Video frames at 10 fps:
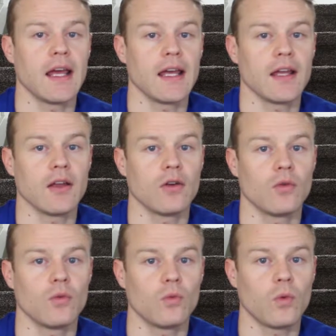a
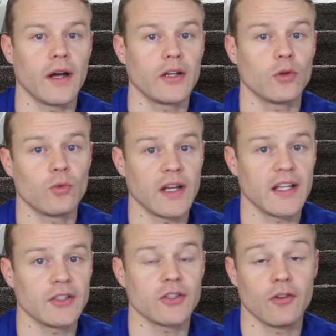wider
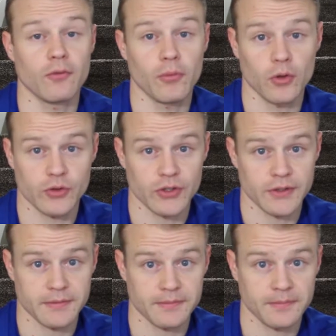range of
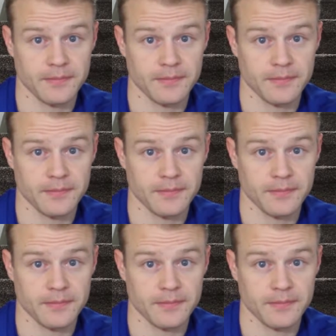motion.